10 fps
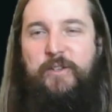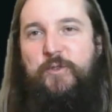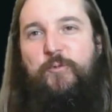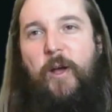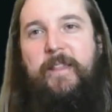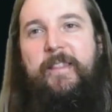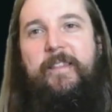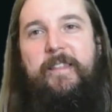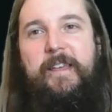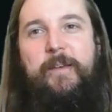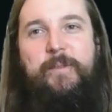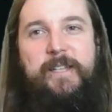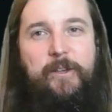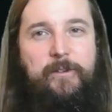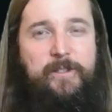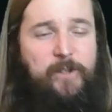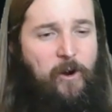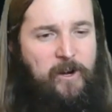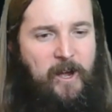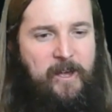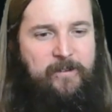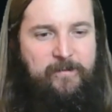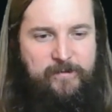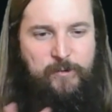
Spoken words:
to run the Meticulous Archive,